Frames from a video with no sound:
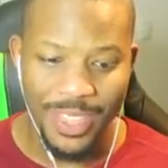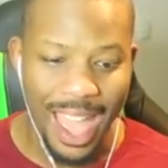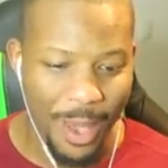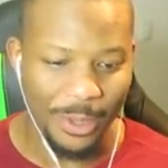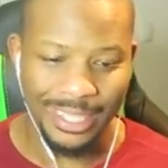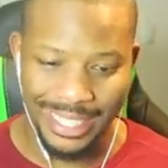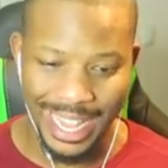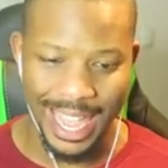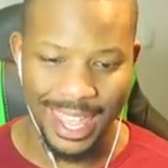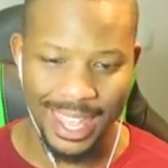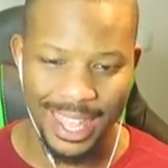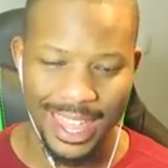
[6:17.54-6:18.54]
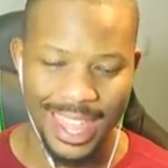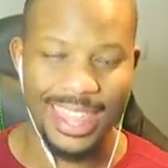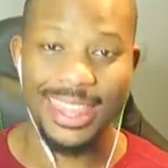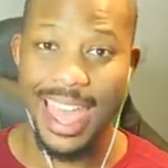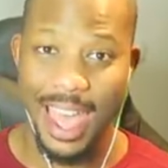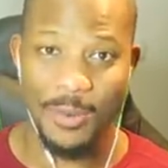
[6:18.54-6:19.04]
That was sick.
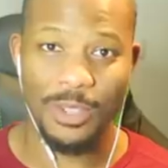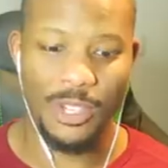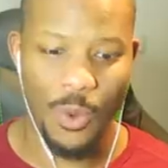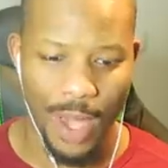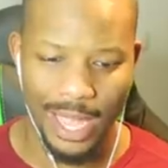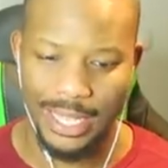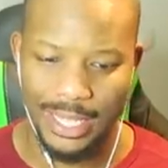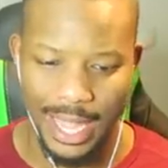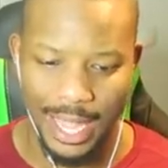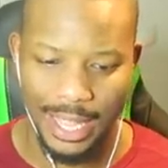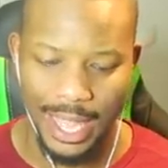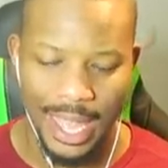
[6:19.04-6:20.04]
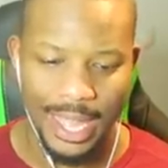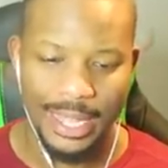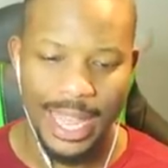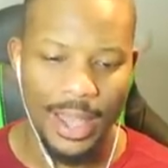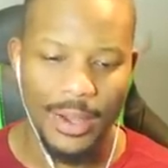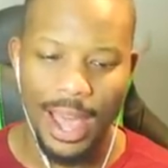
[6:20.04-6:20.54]
That was quite sick.
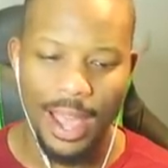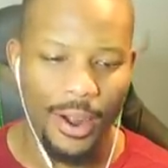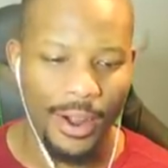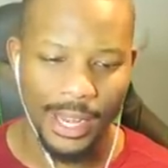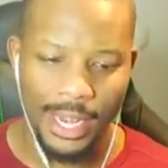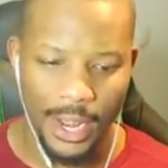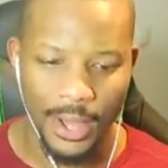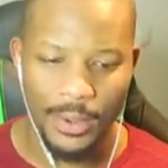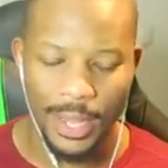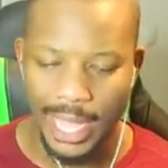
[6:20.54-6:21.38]
Now, I already know,